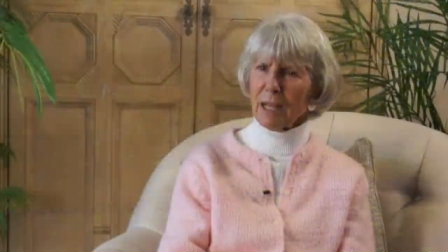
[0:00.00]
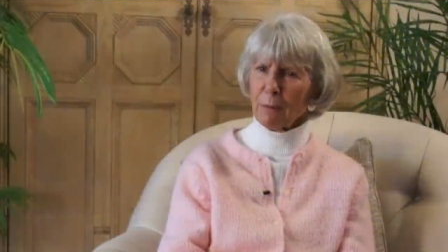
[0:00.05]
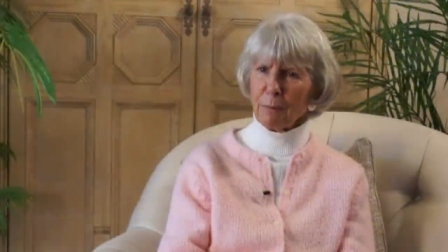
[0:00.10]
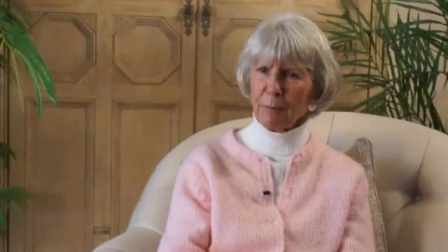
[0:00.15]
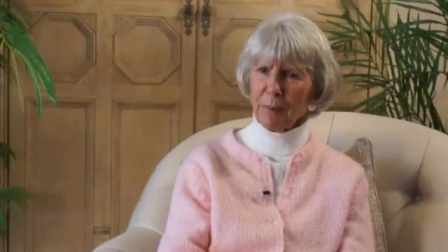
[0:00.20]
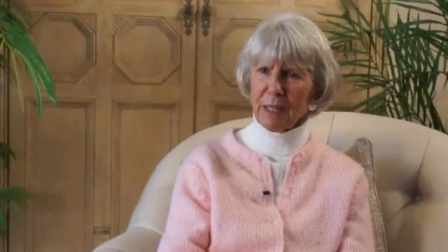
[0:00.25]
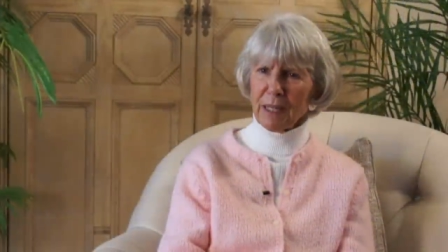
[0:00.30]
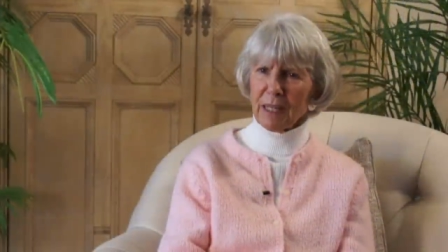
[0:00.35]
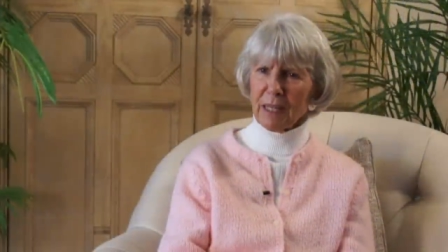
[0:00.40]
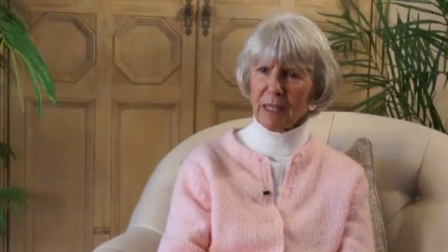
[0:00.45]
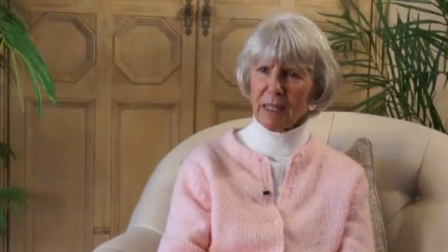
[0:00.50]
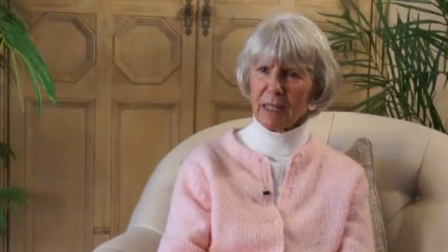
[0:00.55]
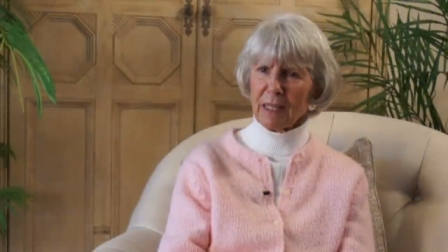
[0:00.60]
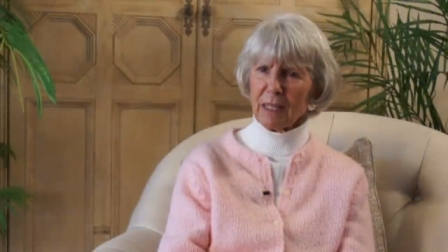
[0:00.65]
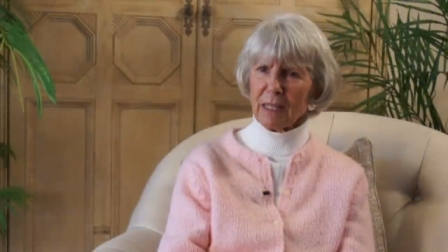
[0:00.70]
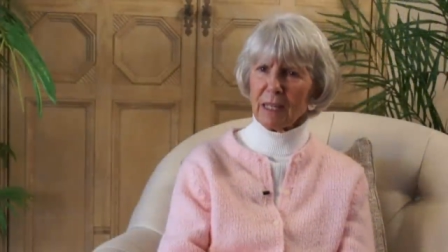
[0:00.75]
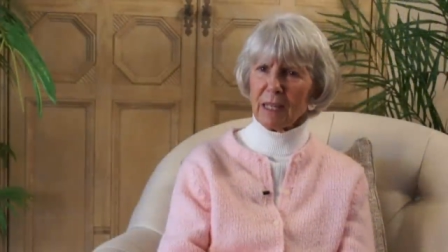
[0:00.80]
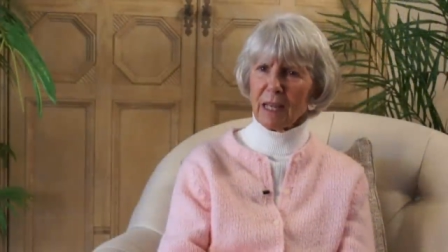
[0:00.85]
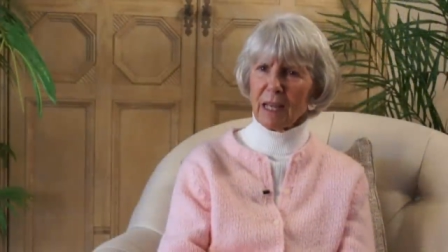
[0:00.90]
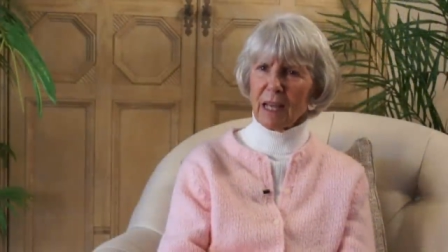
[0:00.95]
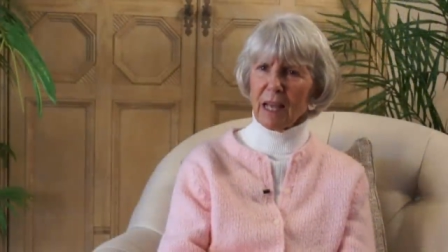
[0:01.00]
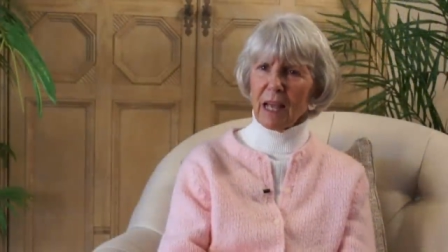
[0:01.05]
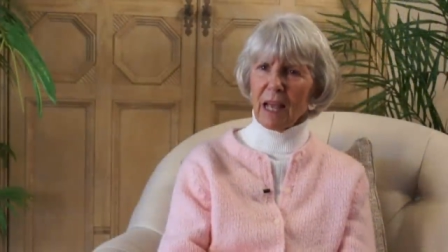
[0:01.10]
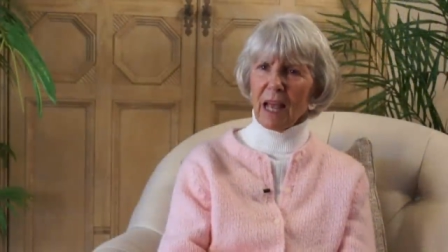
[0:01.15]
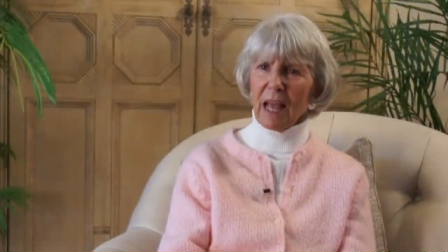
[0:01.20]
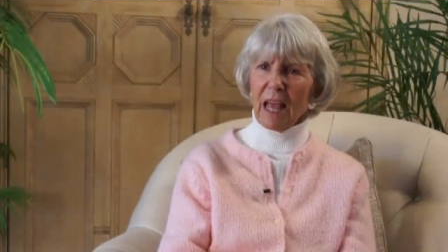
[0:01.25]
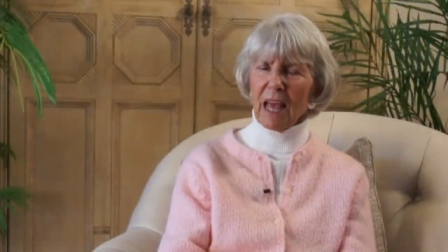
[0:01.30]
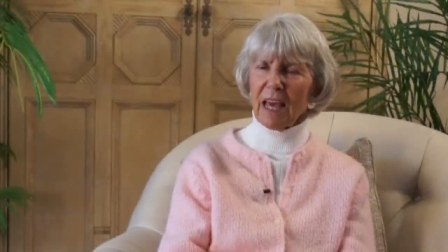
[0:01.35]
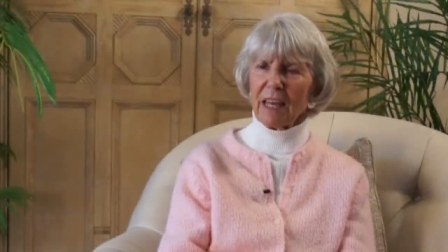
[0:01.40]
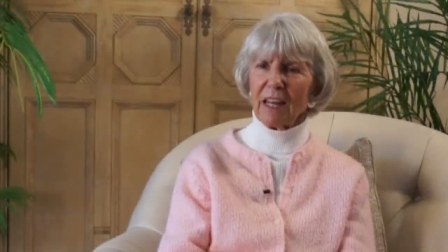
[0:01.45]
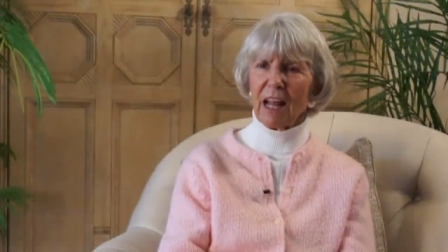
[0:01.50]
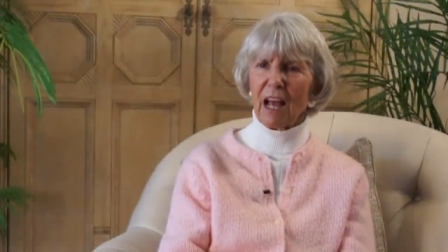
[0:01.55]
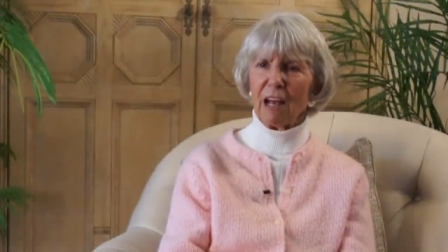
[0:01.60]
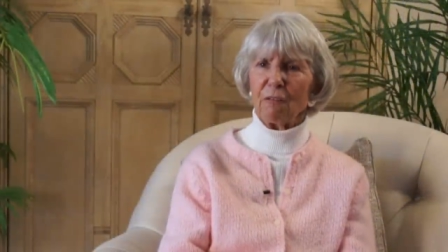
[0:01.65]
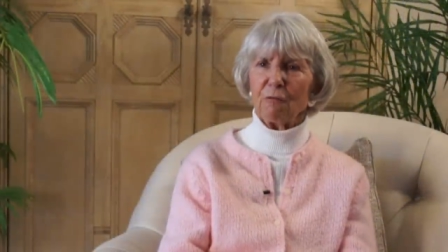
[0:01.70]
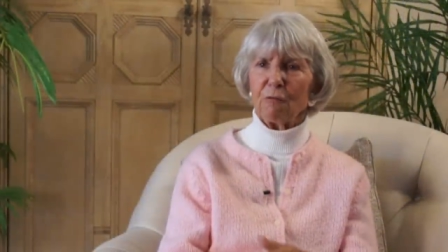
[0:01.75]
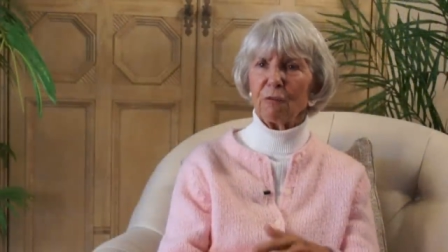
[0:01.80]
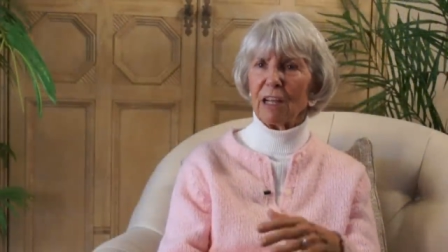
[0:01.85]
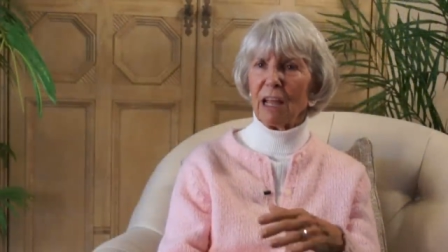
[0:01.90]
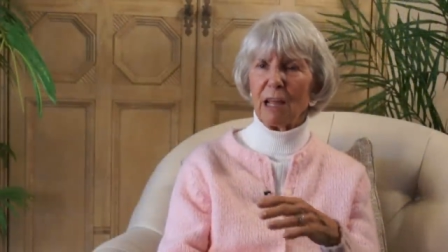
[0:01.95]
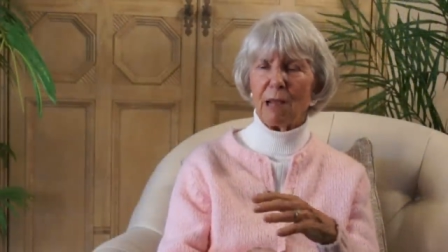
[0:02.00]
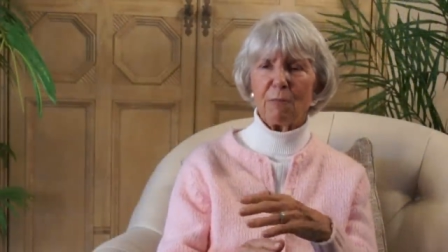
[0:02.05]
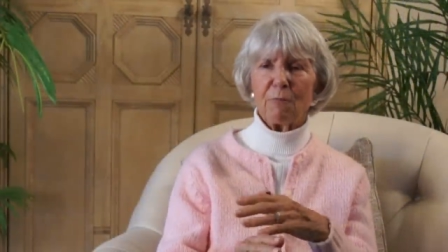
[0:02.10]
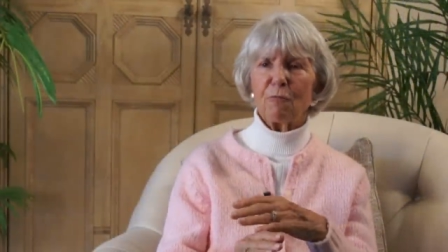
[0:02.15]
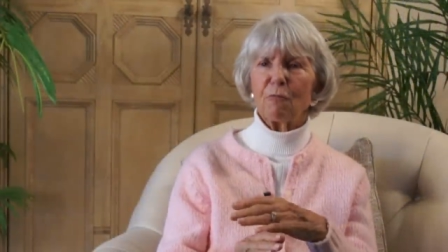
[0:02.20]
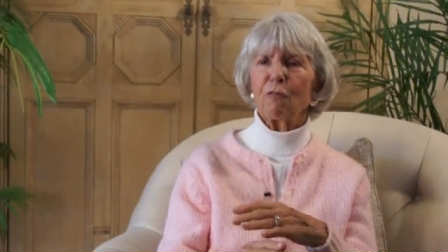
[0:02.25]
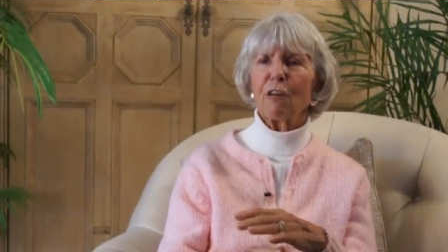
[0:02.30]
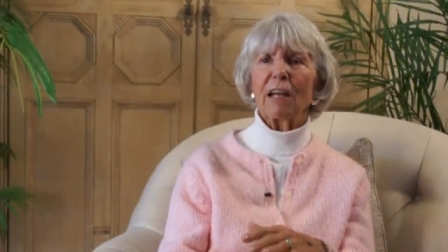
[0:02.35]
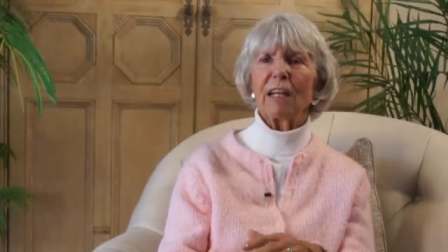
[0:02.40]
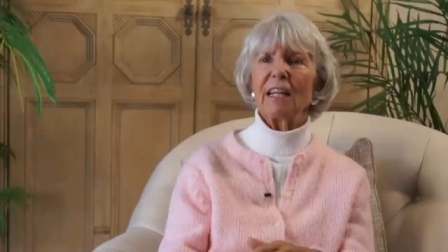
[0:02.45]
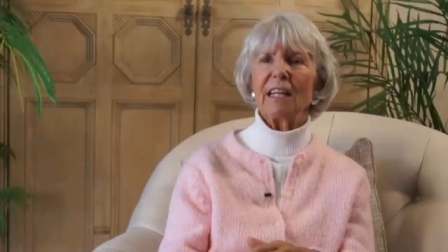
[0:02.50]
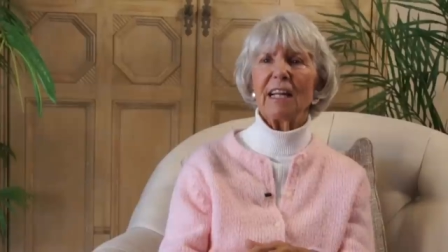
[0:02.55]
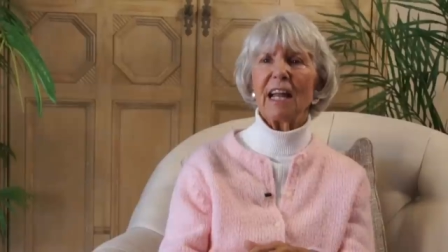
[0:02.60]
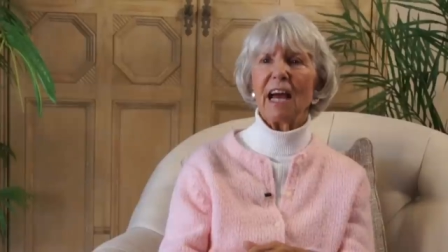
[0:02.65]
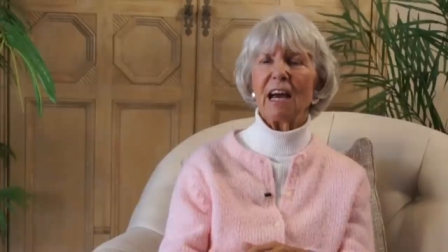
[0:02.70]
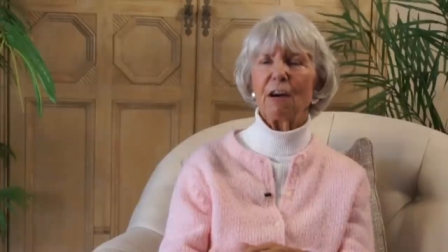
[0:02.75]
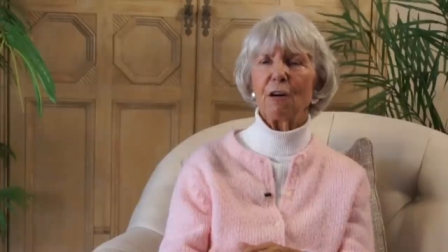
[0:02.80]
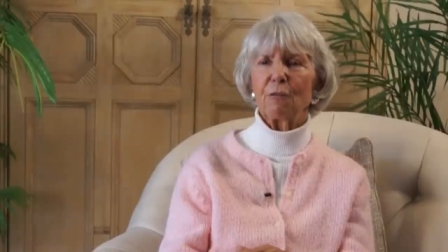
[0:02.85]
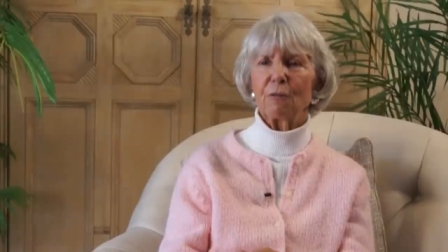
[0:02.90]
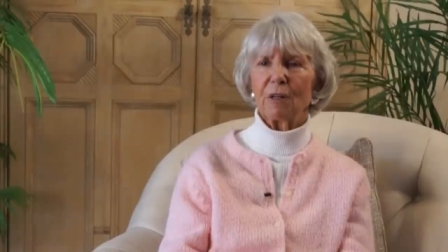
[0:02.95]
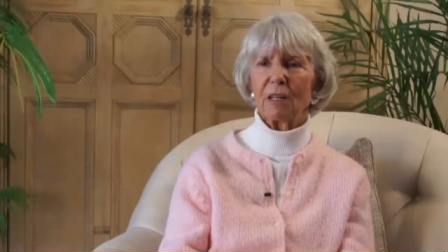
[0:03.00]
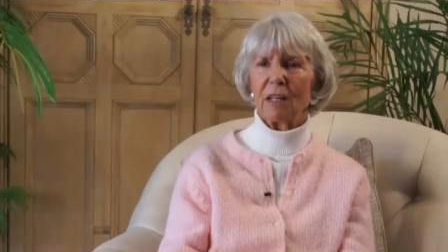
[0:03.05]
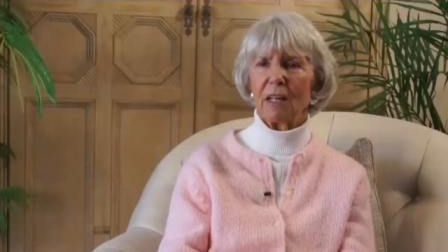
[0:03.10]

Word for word: a bee, and I came running out,